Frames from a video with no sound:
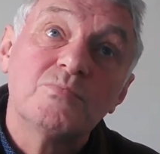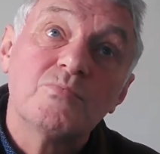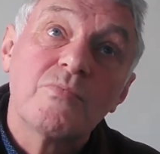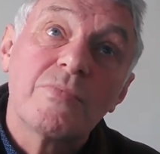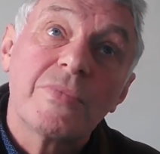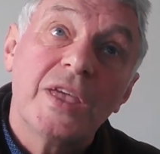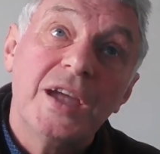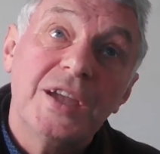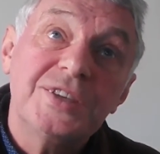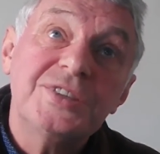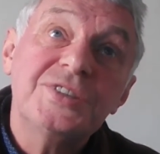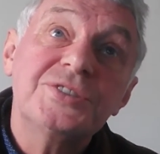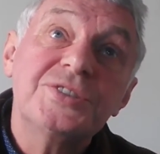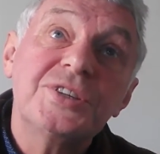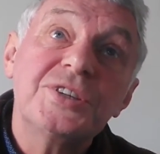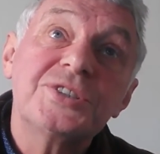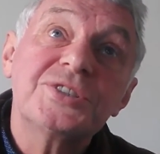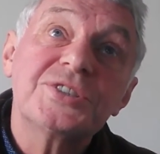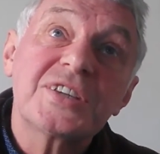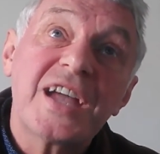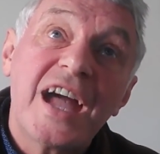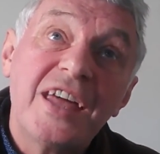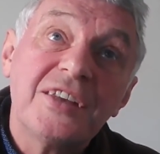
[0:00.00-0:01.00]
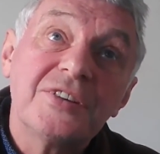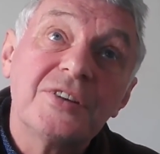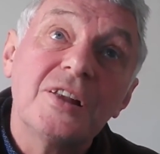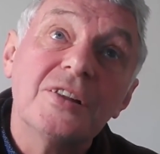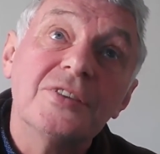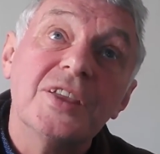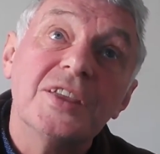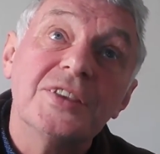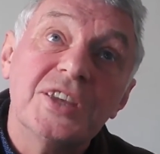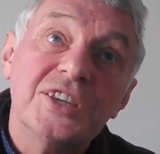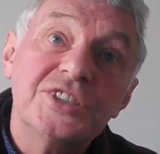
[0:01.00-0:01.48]
It is a scandal
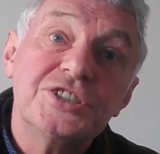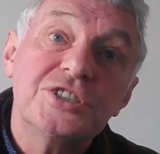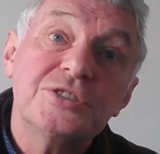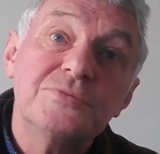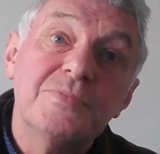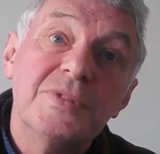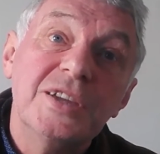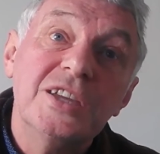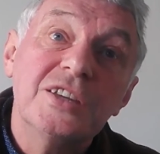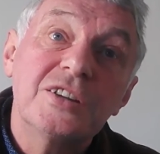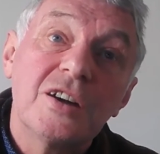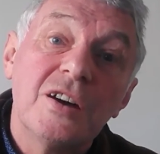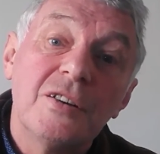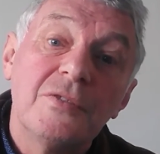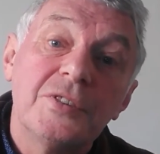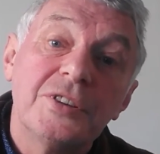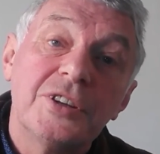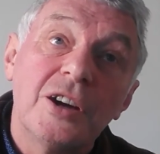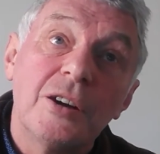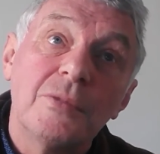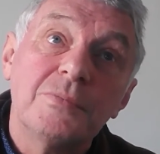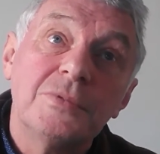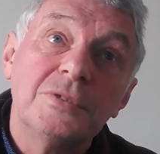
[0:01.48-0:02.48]
that this has been covered up.